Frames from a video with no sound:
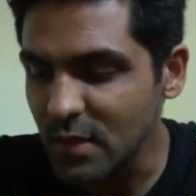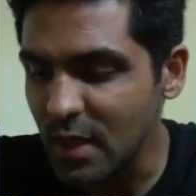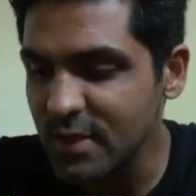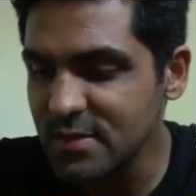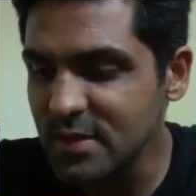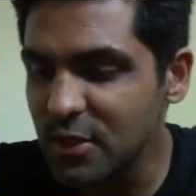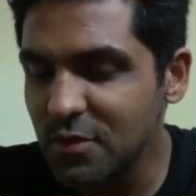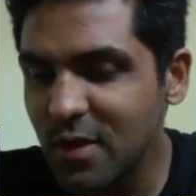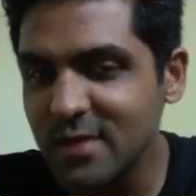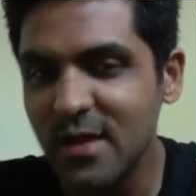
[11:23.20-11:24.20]
And see, you
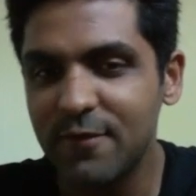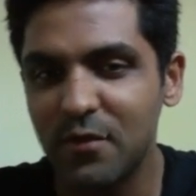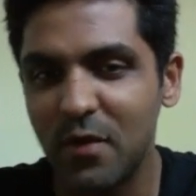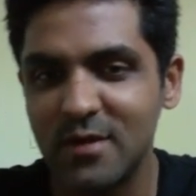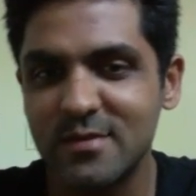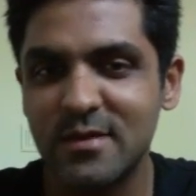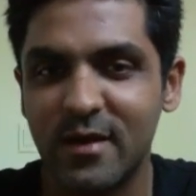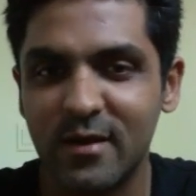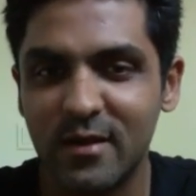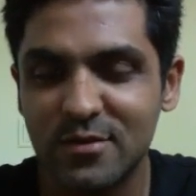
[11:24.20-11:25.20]
guys have to
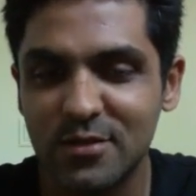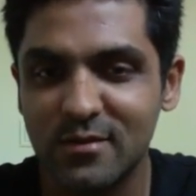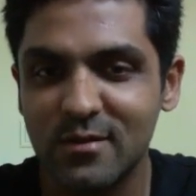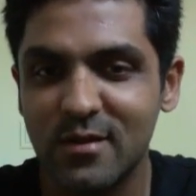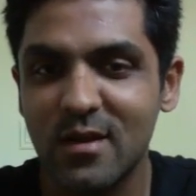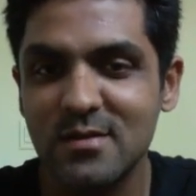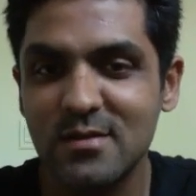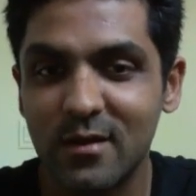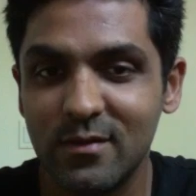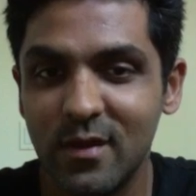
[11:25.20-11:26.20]
understand, nakshatras
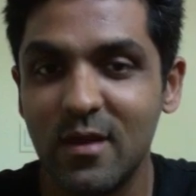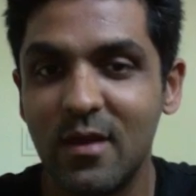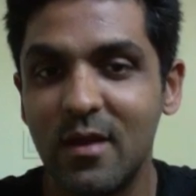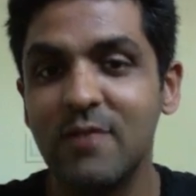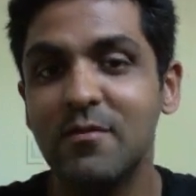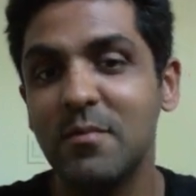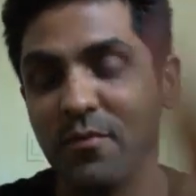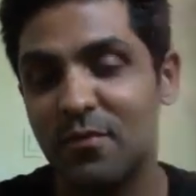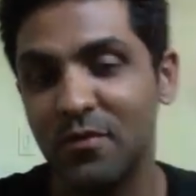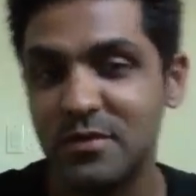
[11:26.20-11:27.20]
are there even
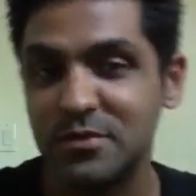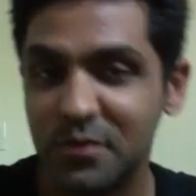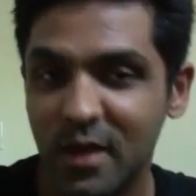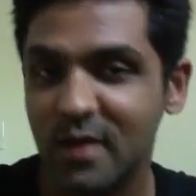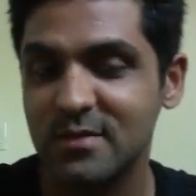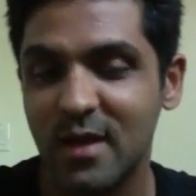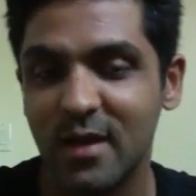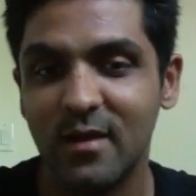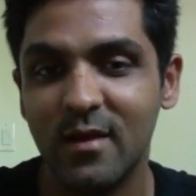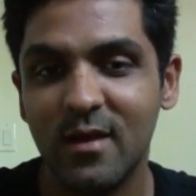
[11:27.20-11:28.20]
before the zodiac sign.
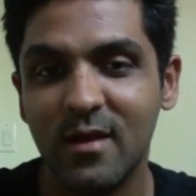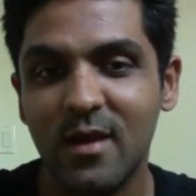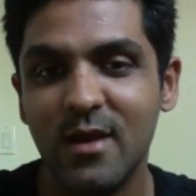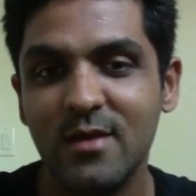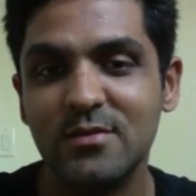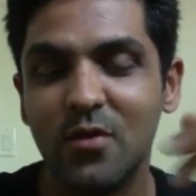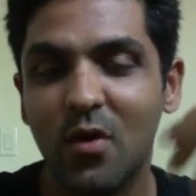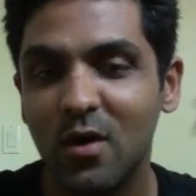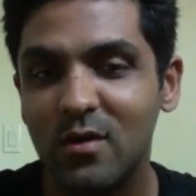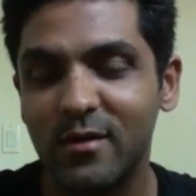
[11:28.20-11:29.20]
So
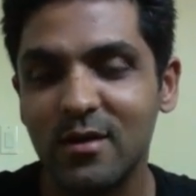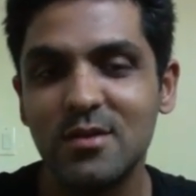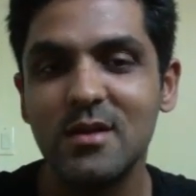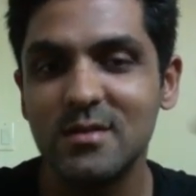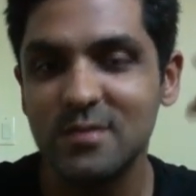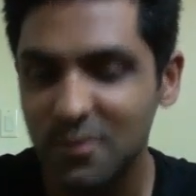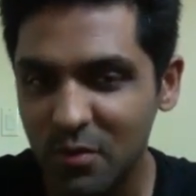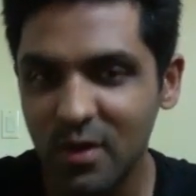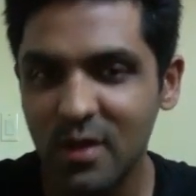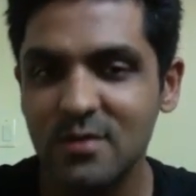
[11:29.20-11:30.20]
all the rishis and
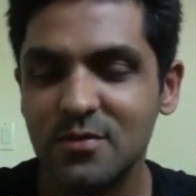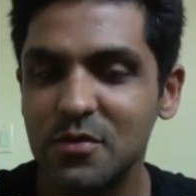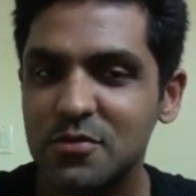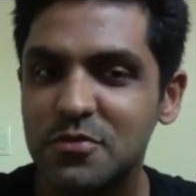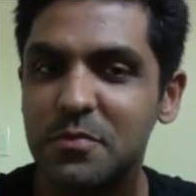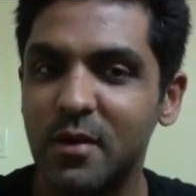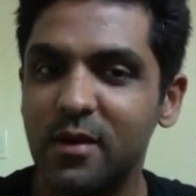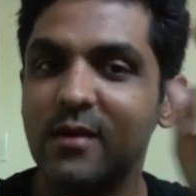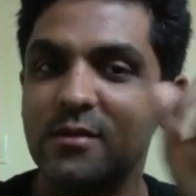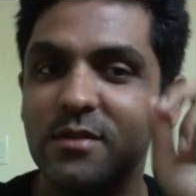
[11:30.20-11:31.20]
munis used to
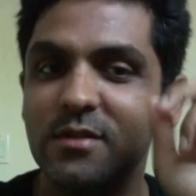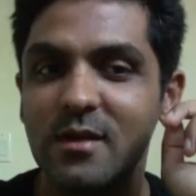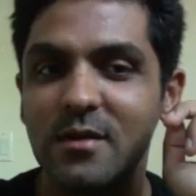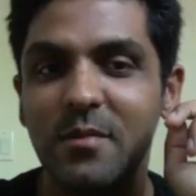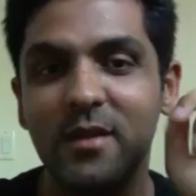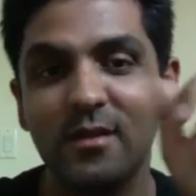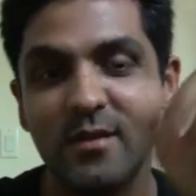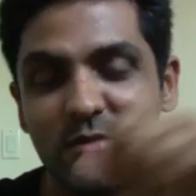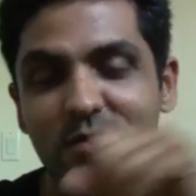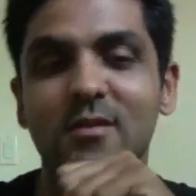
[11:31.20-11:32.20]
predict by the
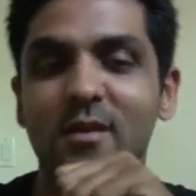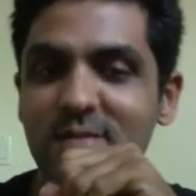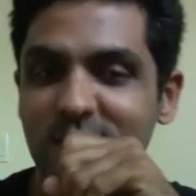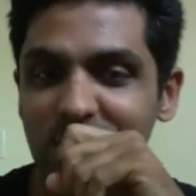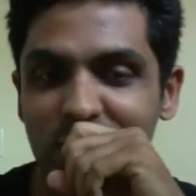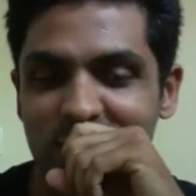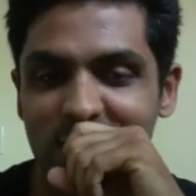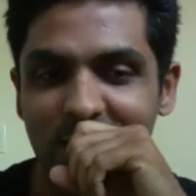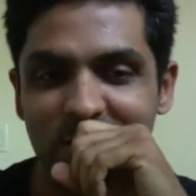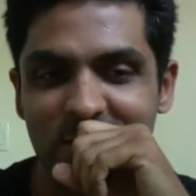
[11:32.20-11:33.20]
nakshatras in those
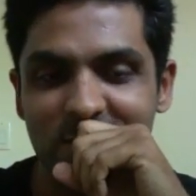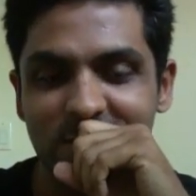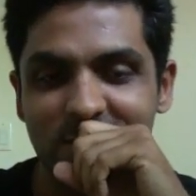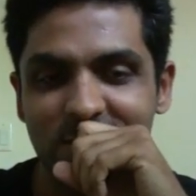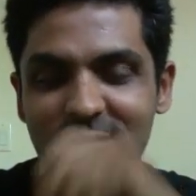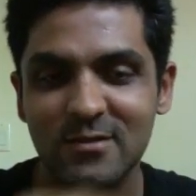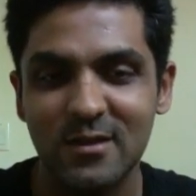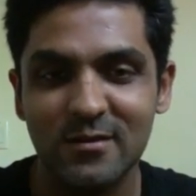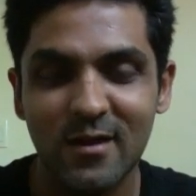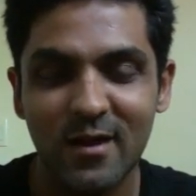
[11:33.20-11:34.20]
times. So
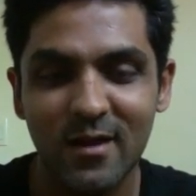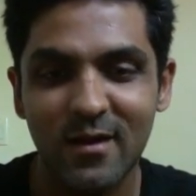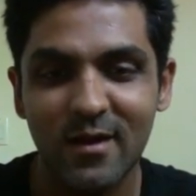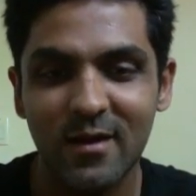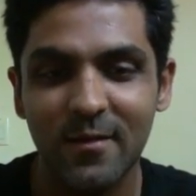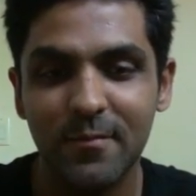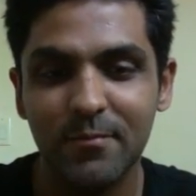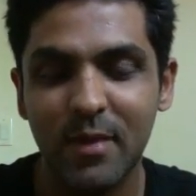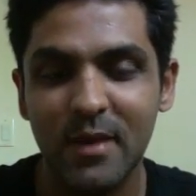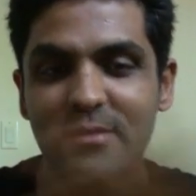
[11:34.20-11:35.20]
nakshatra
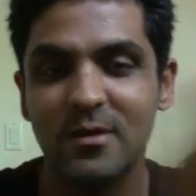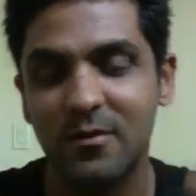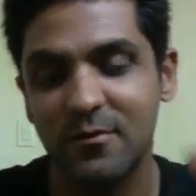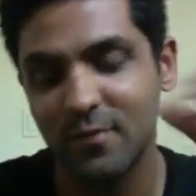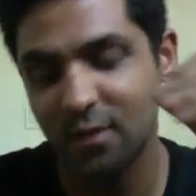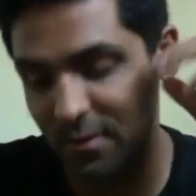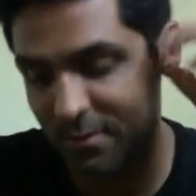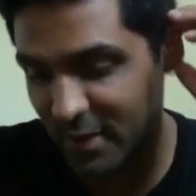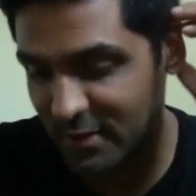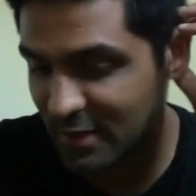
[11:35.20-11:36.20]
plays out
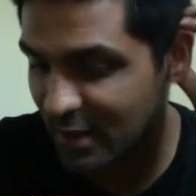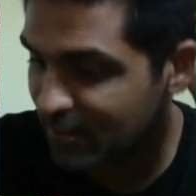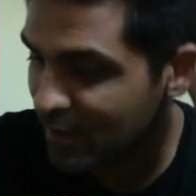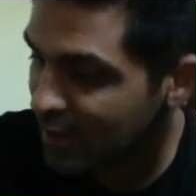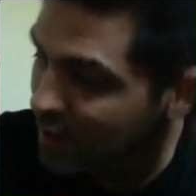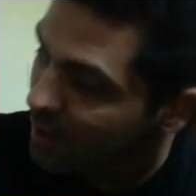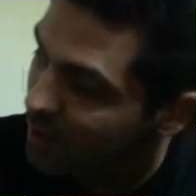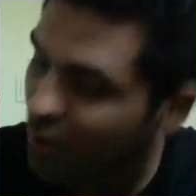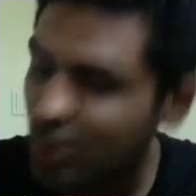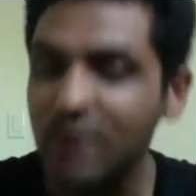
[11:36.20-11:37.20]
big time,
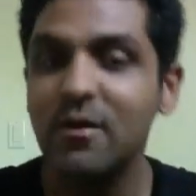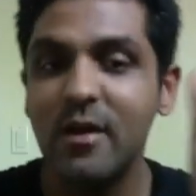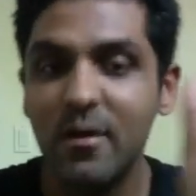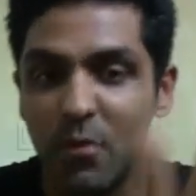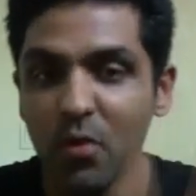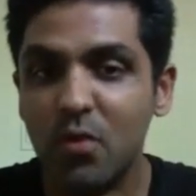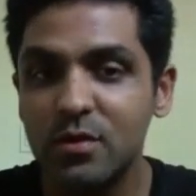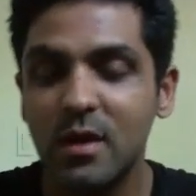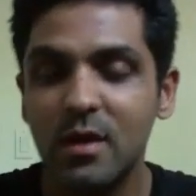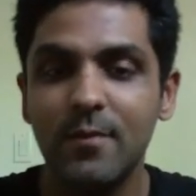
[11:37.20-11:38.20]
not even in
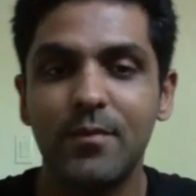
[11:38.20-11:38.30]
muhurta,